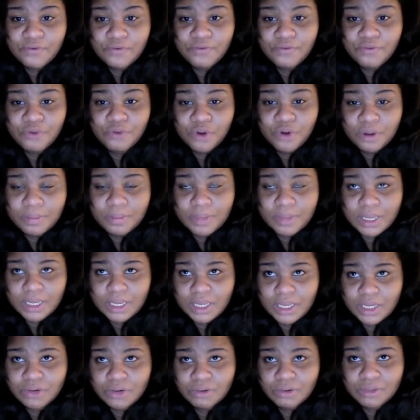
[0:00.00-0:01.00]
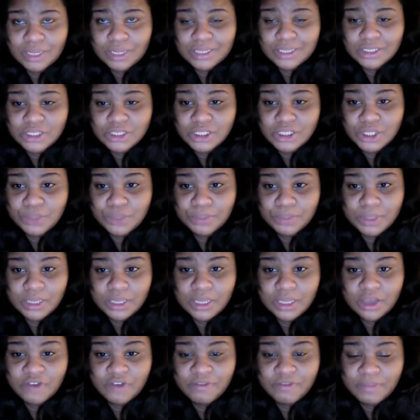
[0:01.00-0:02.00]
for me in a relationship but
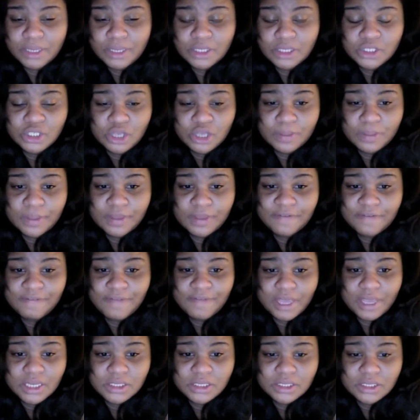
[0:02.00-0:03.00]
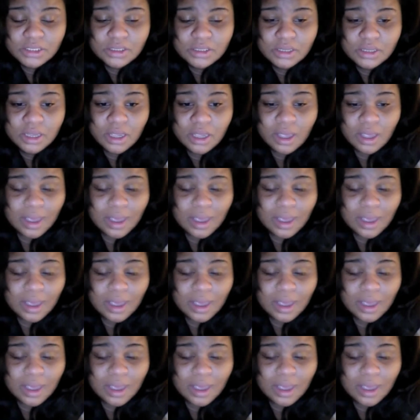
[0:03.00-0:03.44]
love me and show me affection.